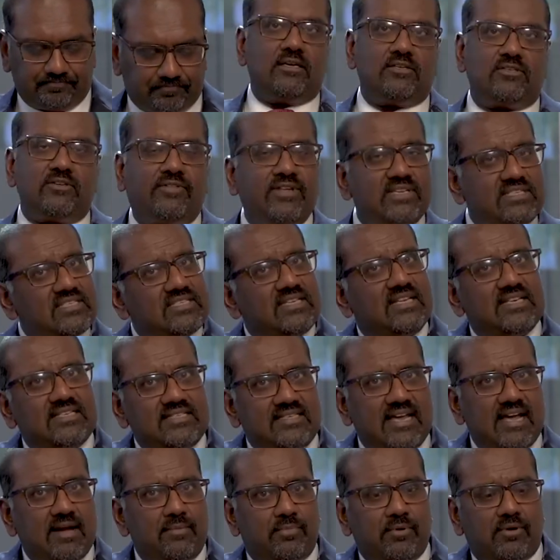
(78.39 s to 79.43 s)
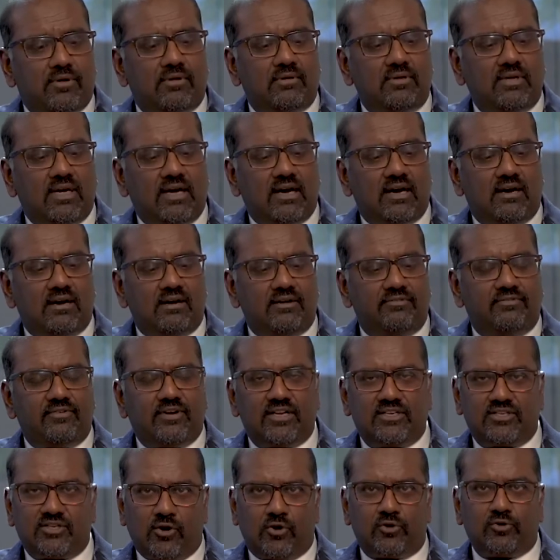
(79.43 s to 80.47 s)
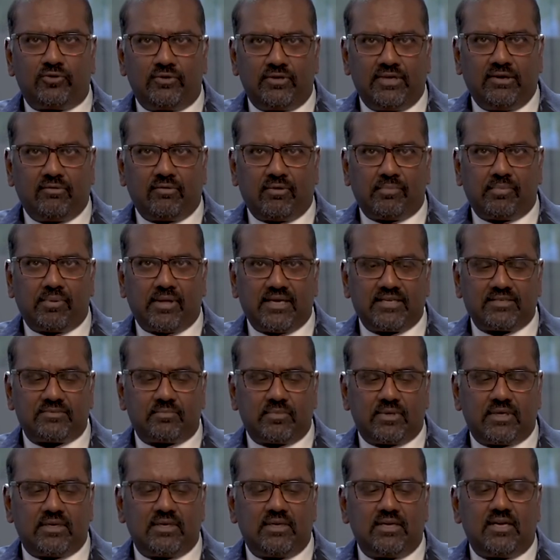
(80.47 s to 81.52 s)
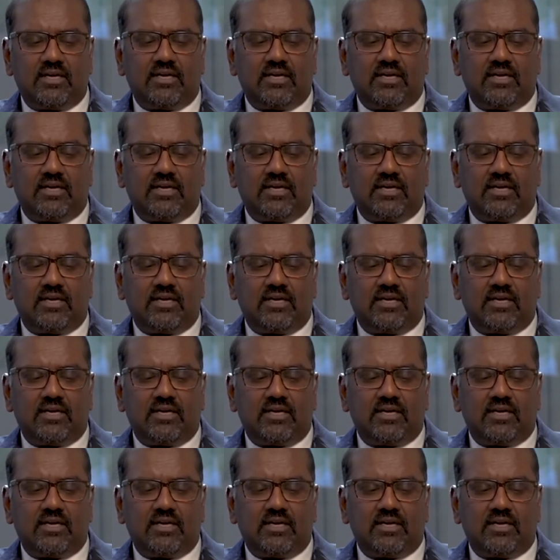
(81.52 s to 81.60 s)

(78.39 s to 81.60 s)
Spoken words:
So this is an example of a total knee replacement.